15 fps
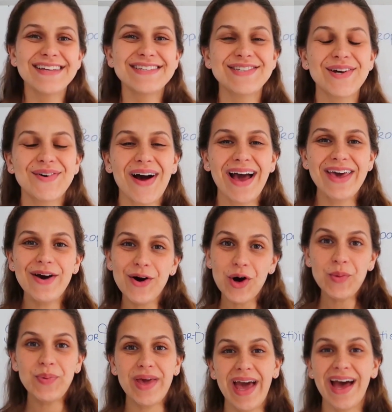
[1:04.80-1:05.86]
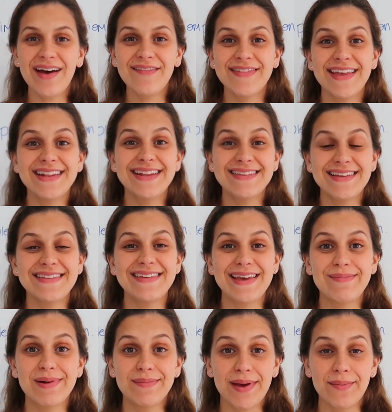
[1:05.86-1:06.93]
So I hope you have that little
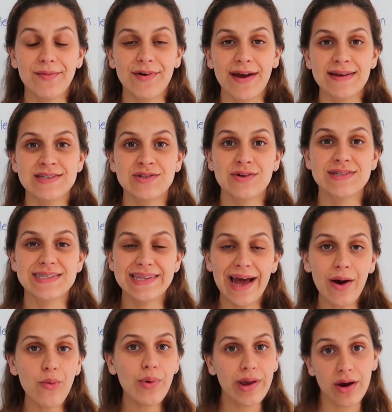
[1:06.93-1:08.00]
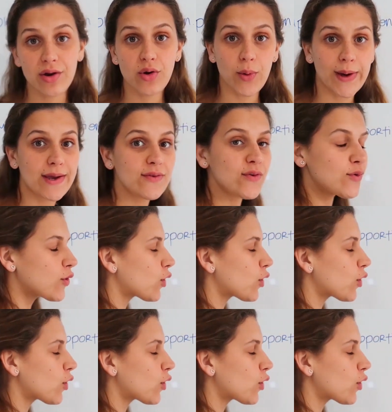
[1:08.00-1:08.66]
table memorized, because now we are going to